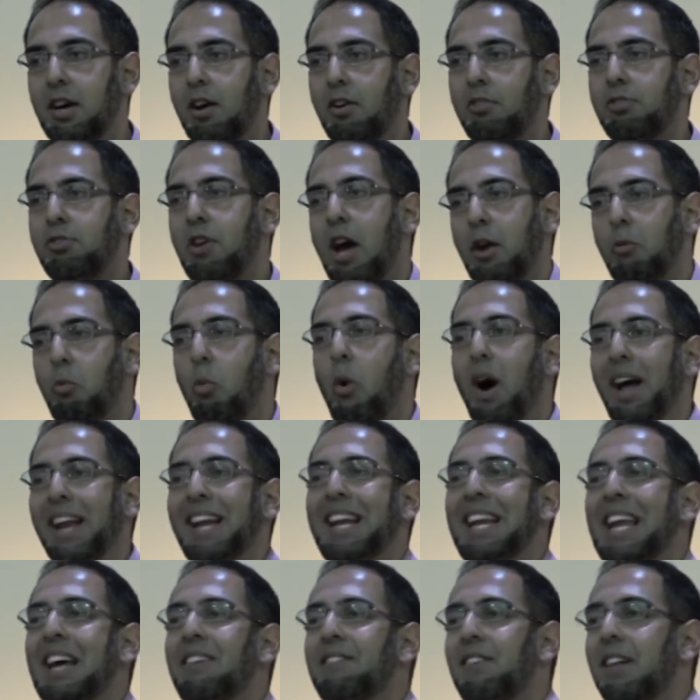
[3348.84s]
So at
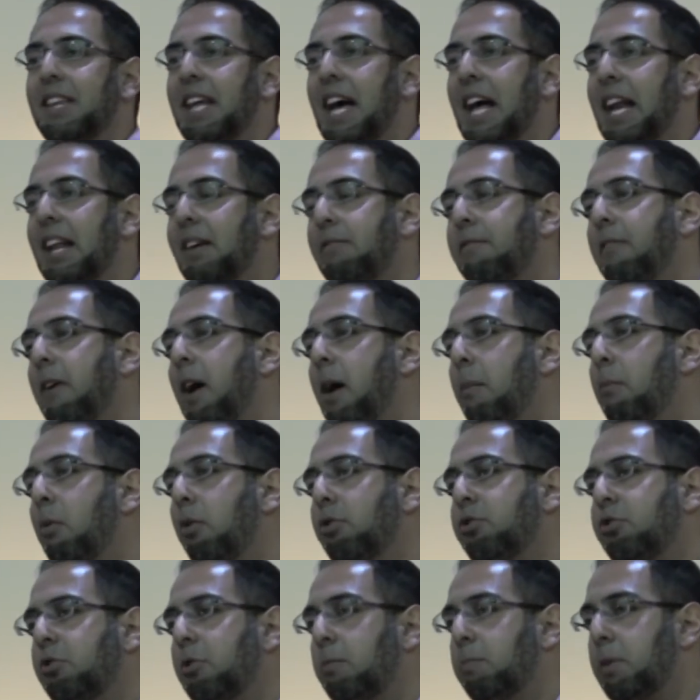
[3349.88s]
one level, they had a far more
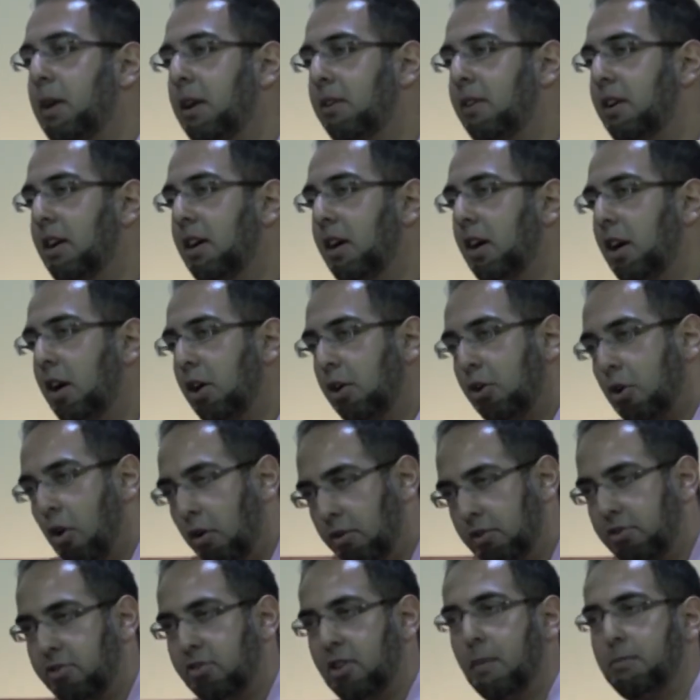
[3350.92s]
superior
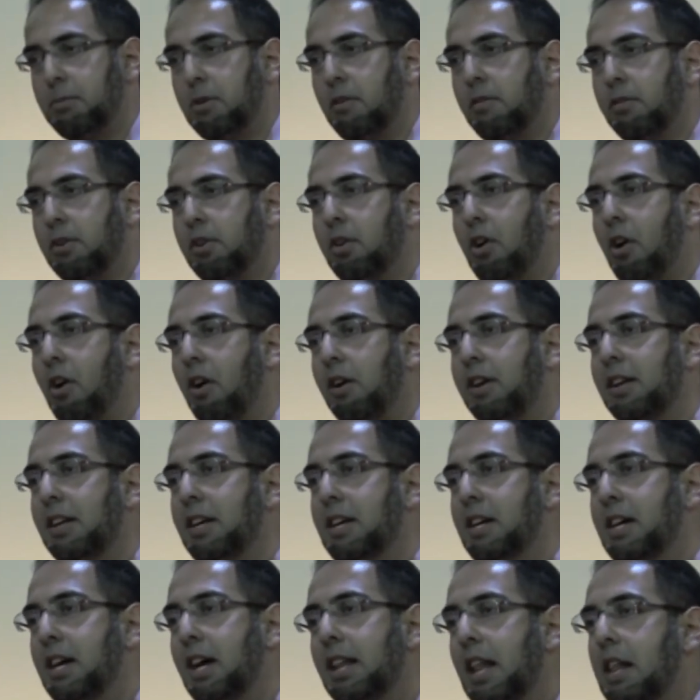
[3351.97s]
concept of God
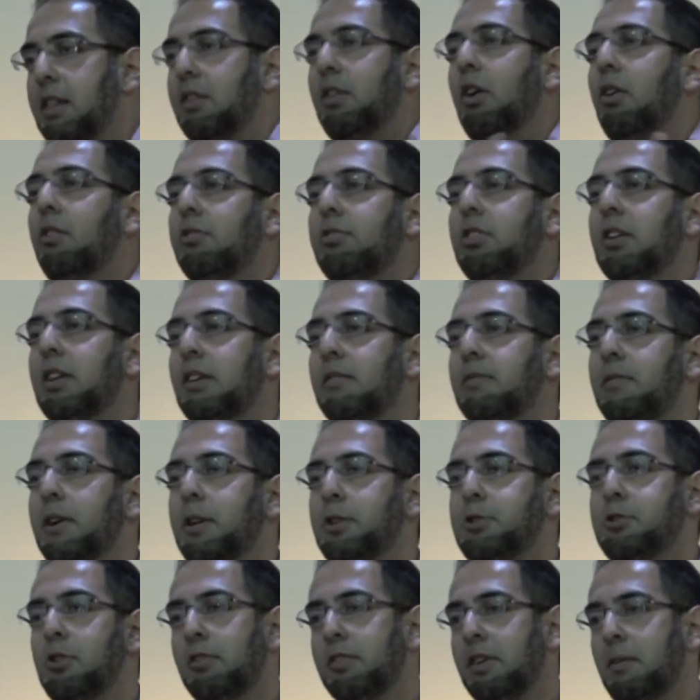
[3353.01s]
than those
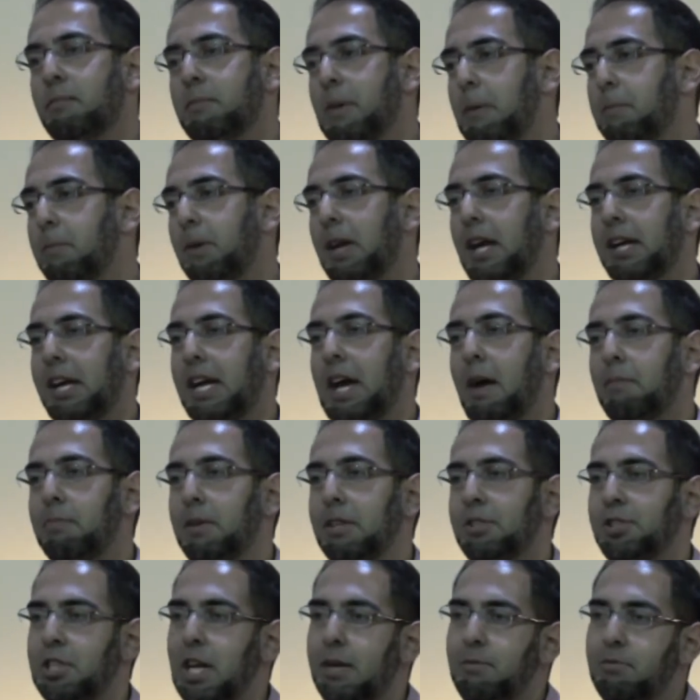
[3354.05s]
individuals and people like
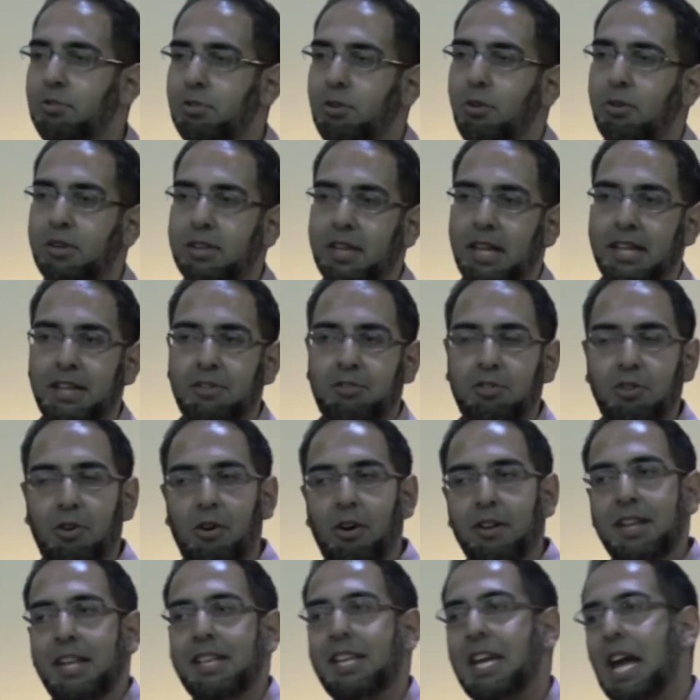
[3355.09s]
Captain James Cook and so
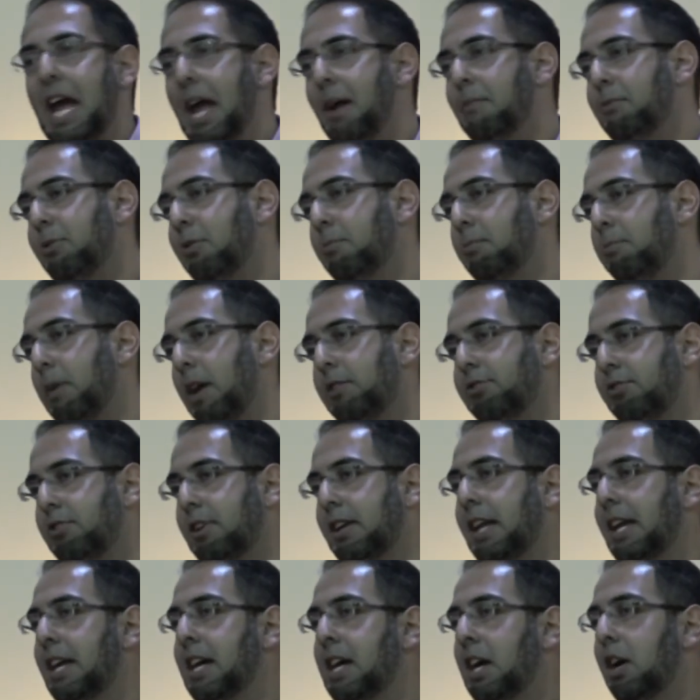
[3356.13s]
on that came to
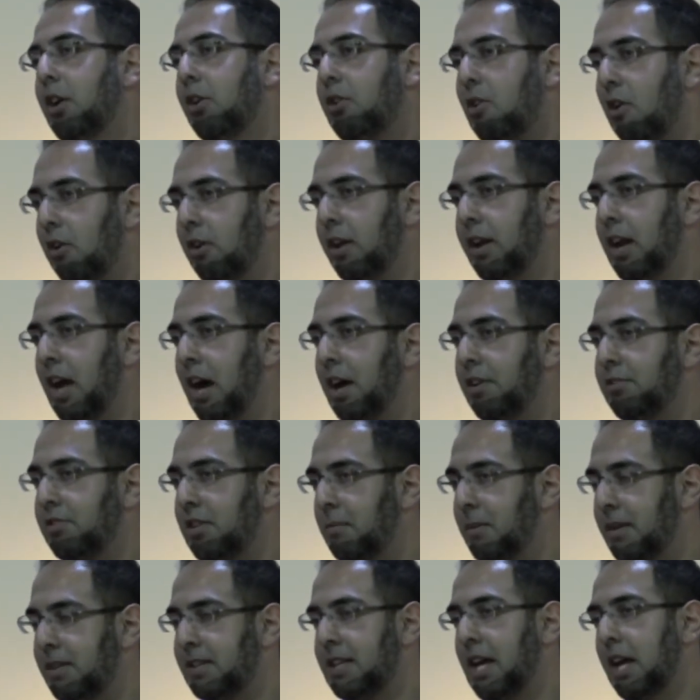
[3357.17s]
basically colonize
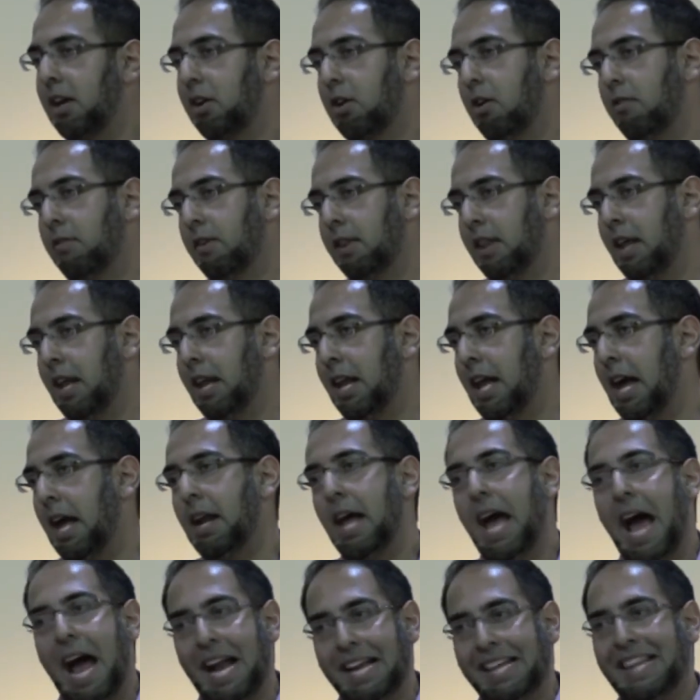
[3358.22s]
them and take over their land
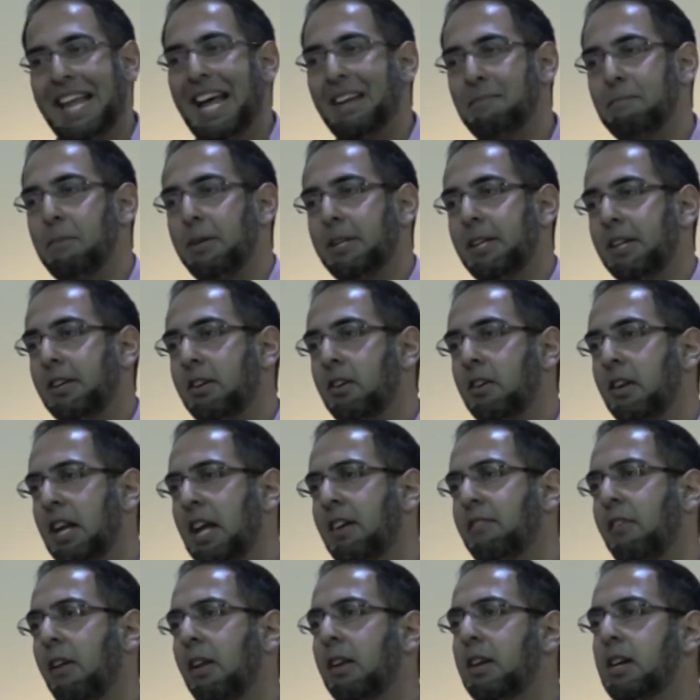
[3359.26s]
at that particular
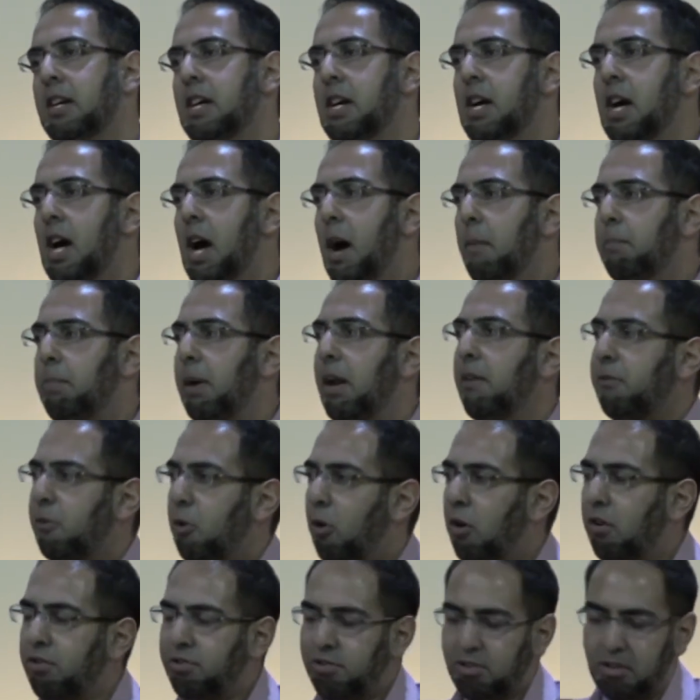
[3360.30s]
level. But of
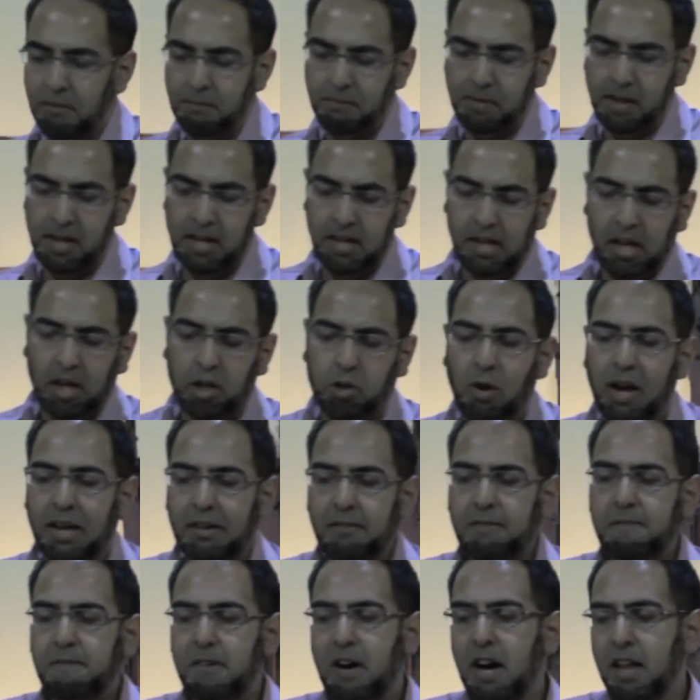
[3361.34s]
course, going
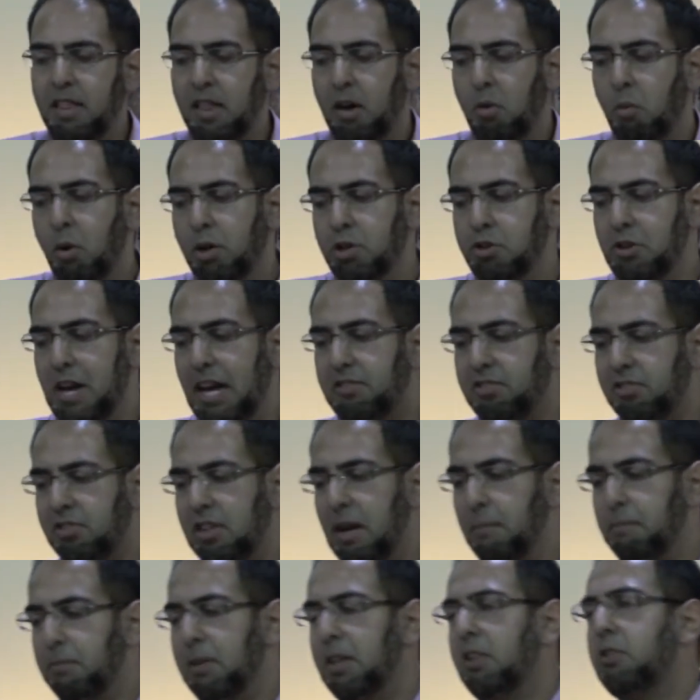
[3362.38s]
further, when you
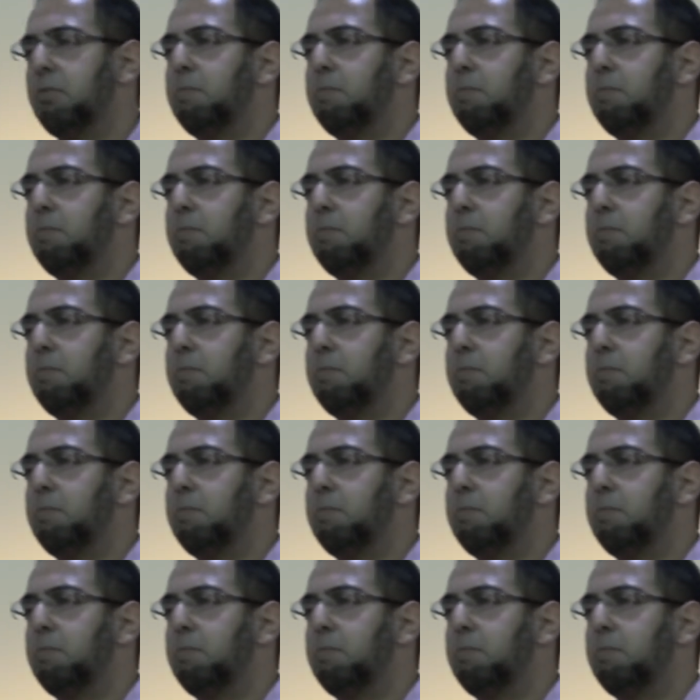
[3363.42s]
accept these